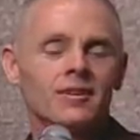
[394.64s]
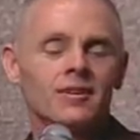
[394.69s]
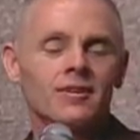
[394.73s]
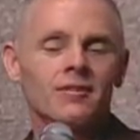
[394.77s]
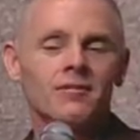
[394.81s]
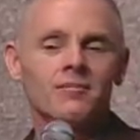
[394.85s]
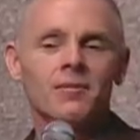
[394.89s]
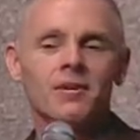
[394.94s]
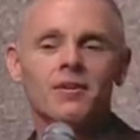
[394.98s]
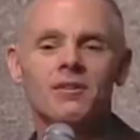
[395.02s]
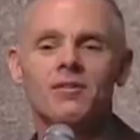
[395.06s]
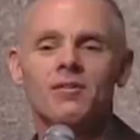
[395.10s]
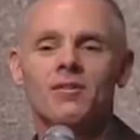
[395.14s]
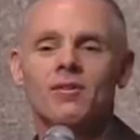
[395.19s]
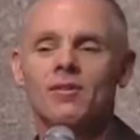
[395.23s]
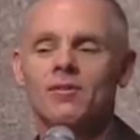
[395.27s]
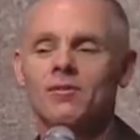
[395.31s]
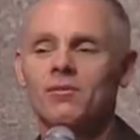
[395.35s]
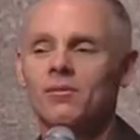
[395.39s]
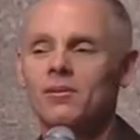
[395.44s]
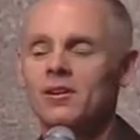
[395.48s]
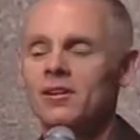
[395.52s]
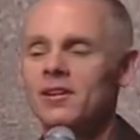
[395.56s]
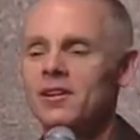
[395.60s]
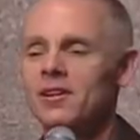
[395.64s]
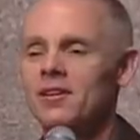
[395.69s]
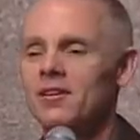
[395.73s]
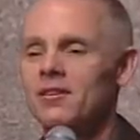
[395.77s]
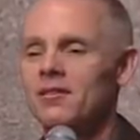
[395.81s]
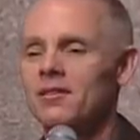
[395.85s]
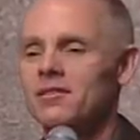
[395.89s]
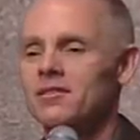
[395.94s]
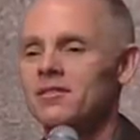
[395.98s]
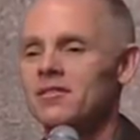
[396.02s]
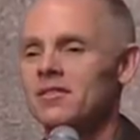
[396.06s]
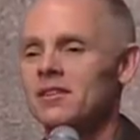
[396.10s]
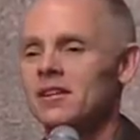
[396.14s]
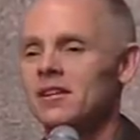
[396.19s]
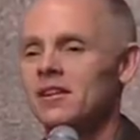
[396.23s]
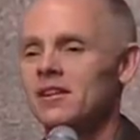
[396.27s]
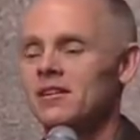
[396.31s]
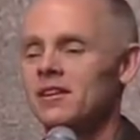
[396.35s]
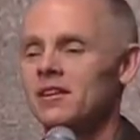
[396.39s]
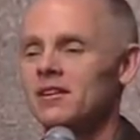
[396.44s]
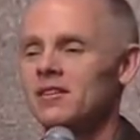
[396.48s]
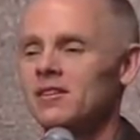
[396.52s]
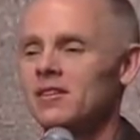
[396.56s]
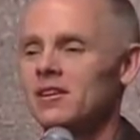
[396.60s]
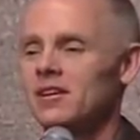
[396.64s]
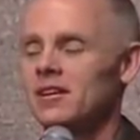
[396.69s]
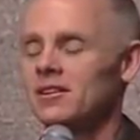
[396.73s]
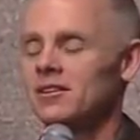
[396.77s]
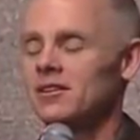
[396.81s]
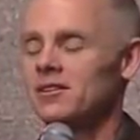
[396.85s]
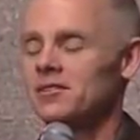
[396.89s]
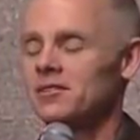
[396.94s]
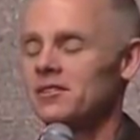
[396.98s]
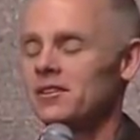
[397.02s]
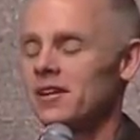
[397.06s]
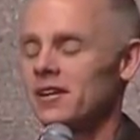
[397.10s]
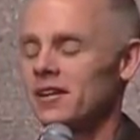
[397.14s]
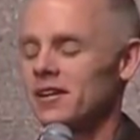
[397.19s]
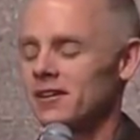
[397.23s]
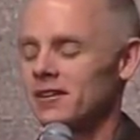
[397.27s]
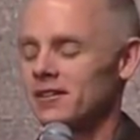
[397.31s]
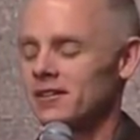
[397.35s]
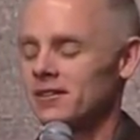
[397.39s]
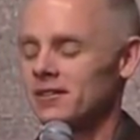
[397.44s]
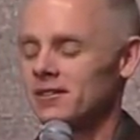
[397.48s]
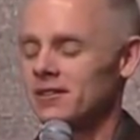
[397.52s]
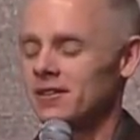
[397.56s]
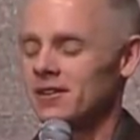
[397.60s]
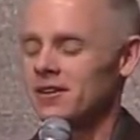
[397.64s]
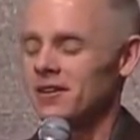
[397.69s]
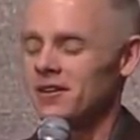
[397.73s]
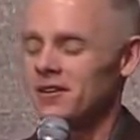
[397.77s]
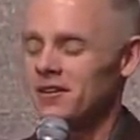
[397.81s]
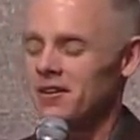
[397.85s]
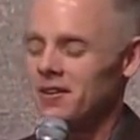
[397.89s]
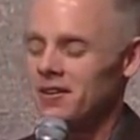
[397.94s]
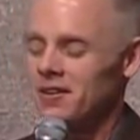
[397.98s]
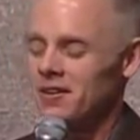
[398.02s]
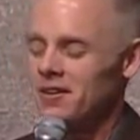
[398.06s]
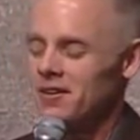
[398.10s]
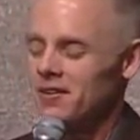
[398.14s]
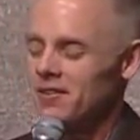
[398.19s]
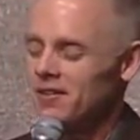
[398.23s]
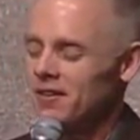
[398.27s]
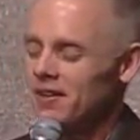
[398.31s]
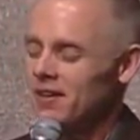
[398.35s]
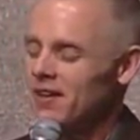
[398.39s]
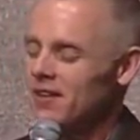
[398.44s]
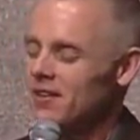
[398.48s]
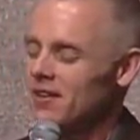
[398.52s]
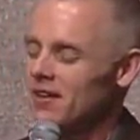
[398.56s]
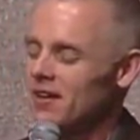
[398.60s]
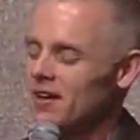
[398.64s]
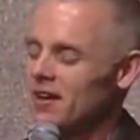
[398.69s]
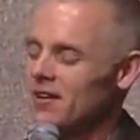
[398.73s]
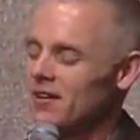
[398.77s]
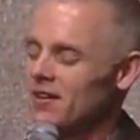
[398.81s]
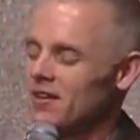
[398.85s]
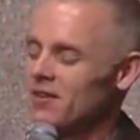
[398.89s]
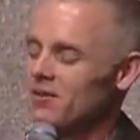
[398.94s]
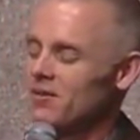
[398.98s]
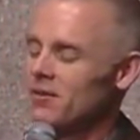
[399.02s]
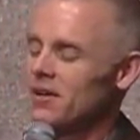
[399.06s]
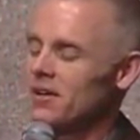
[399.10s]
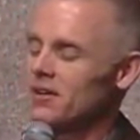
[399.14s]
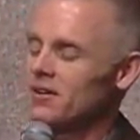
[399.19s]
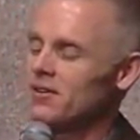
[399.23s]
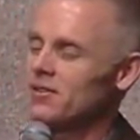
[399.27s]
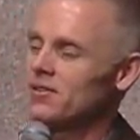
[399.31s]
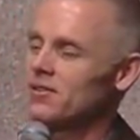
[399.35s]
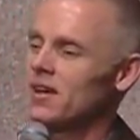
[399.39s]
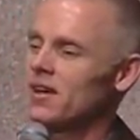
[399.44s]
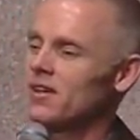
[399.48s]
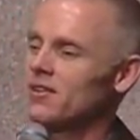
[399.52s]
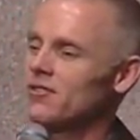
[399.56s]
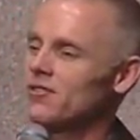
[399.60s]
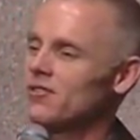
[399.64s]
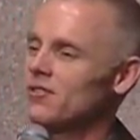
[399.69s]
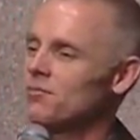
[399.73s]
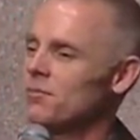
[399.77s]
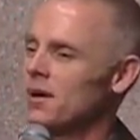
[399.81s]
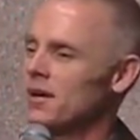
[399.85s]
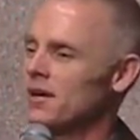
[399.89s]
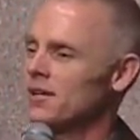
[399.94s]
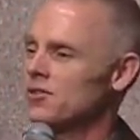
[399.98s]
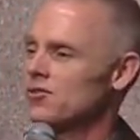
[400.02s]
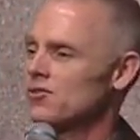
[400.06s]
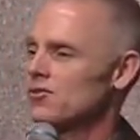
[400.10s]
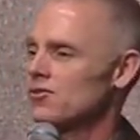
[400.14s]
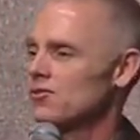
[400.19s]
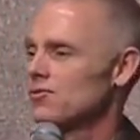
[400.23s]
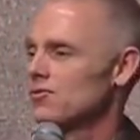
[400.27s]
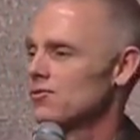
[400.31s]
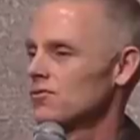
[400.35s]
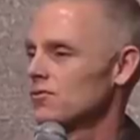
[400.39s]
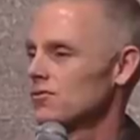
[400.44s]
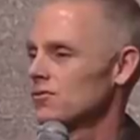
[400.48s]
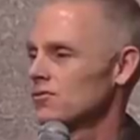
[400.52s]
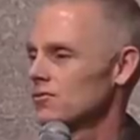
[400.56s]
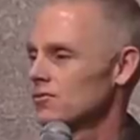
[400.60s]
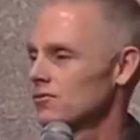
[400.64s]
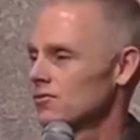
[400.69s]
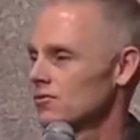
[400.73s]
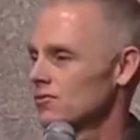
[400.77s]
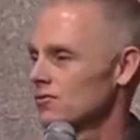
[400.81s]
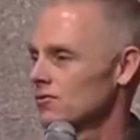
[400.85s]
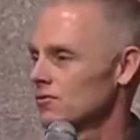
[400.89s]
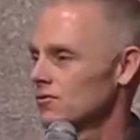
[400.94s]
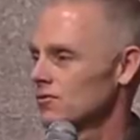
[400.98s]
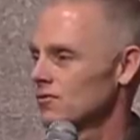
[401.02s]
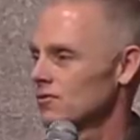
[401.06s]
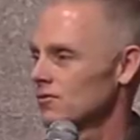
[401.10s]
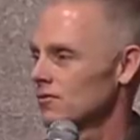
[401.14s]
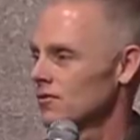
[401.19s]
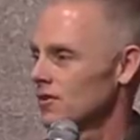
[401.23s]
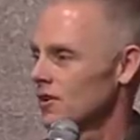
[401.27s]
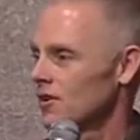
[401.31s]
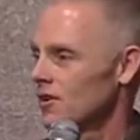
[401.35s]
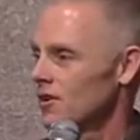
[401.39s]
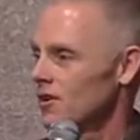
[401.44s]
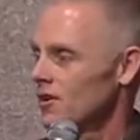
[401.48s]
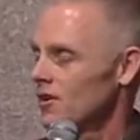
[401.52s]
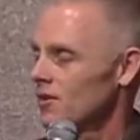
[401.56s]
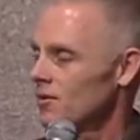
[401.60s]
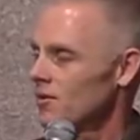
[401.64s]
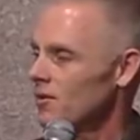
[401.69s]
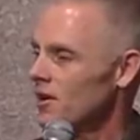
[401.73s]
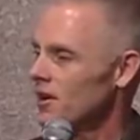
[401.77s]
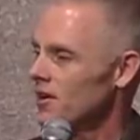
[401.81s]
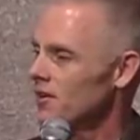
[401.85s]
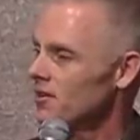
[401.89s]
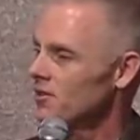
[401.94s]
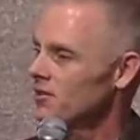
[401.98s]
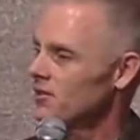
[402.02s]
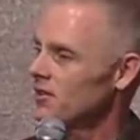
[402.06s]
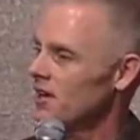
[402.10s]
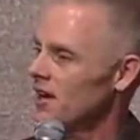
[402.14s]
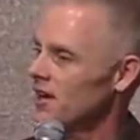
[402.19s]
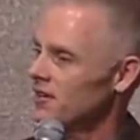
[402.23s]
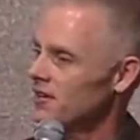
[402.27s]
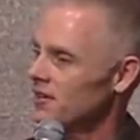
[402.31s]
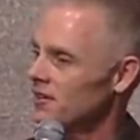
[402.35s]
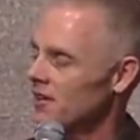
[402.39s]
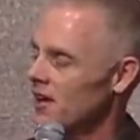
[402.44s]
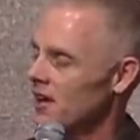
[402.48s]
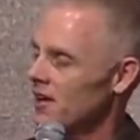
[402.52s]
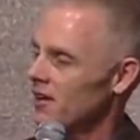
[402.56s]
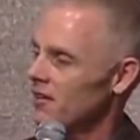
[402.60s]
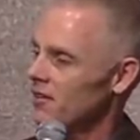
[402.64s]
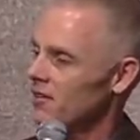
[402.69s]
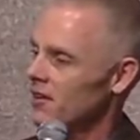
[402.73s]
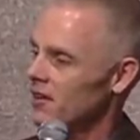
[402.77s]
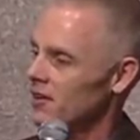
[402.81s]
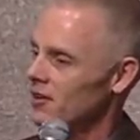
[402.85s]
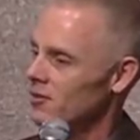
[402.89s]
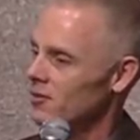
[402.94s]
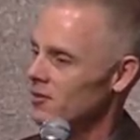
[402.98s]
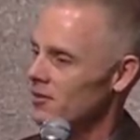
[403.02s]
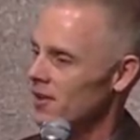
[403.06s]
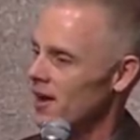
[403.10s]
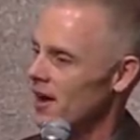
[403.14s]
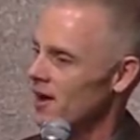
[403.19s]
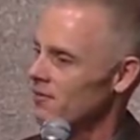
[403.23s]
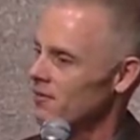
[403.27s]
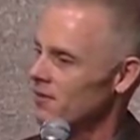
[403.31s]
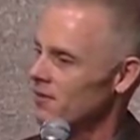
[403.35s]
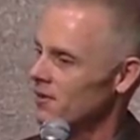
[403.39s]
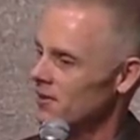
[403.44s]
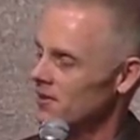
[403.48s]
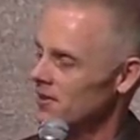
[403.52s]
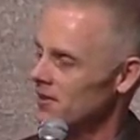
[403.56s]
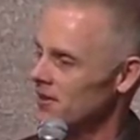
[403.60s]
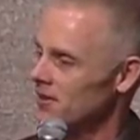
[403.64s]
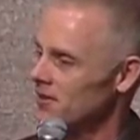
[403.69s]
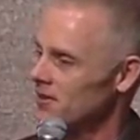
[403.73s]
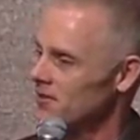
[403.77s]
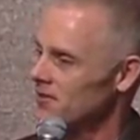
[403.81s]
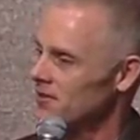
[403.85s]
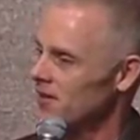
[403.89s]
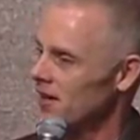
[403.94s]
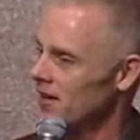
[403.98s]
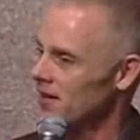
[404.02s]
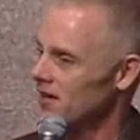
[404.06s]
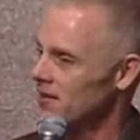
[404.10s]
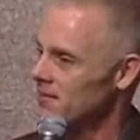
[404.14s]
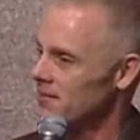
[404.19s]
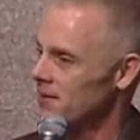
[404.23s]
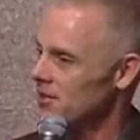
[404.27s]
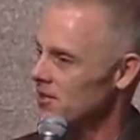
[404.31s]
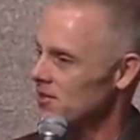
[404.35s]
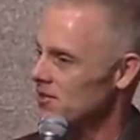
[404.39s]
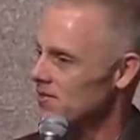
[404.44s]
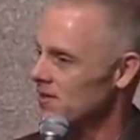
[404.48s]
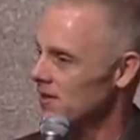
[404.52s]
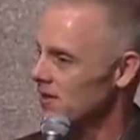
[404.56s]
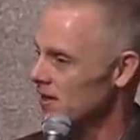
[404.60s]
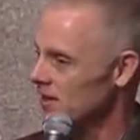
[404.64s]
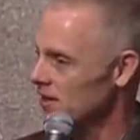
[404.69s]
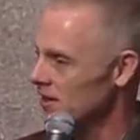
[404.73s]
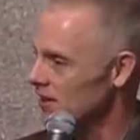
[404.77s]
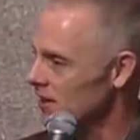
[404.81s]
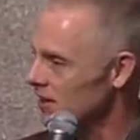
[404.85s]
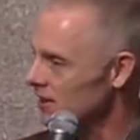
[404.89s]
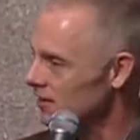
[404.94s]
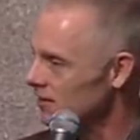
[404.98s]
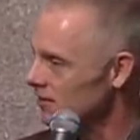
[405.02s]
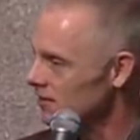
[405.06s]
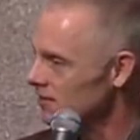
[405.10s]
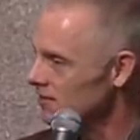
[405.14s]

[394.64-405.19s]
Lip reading: But really there isn't anything to understand. If anything, I think we understand too much. We understand a lot of things without really understanding much of anything.